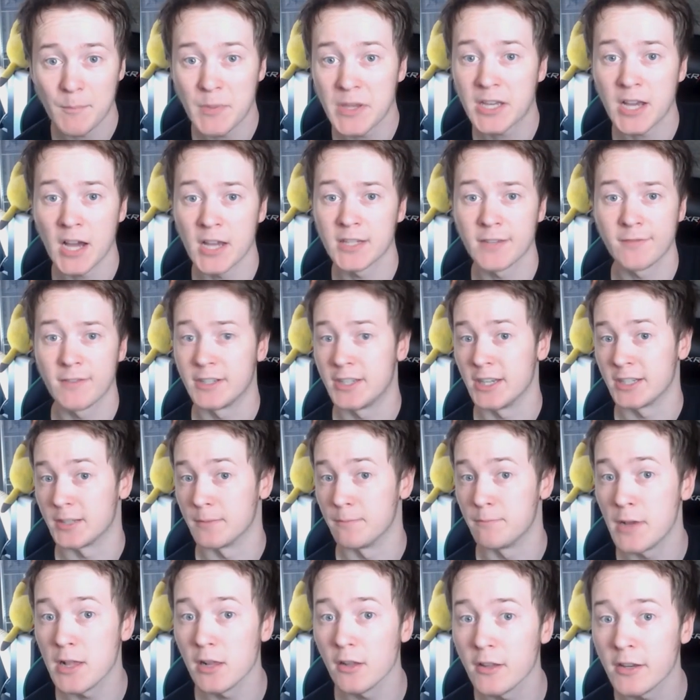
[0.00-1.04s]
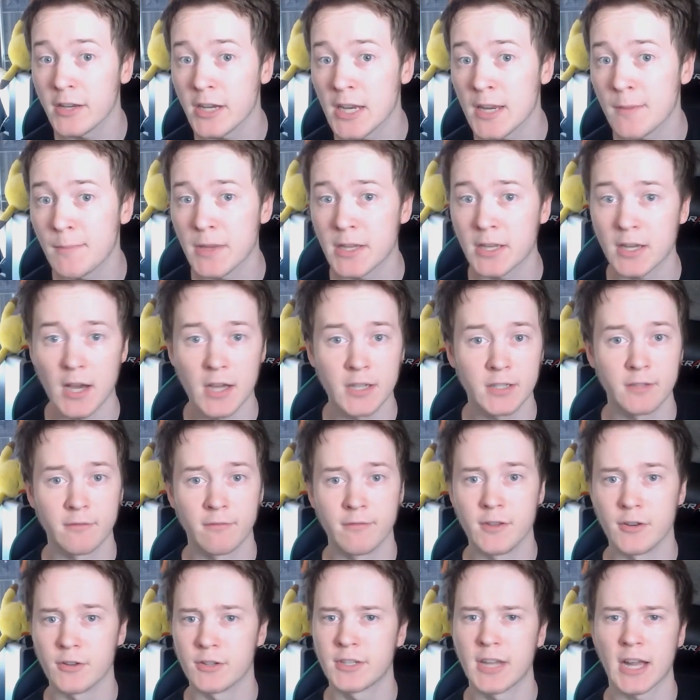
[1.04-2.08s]
because of a disability, because of
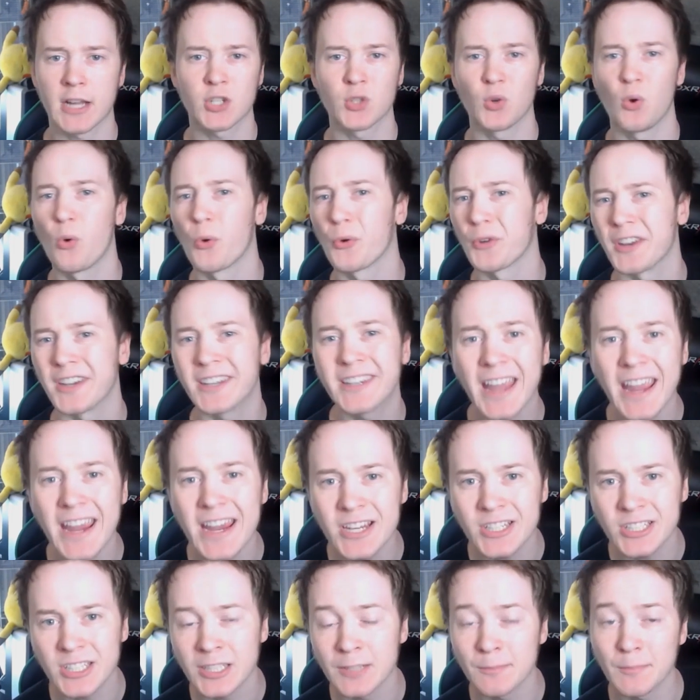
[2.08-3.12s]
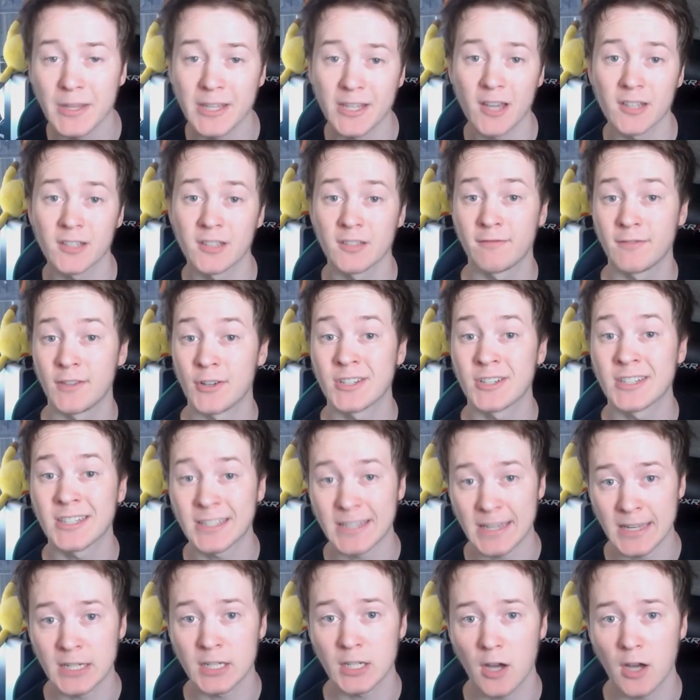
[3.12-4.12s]
their sexual orientation, because of their skin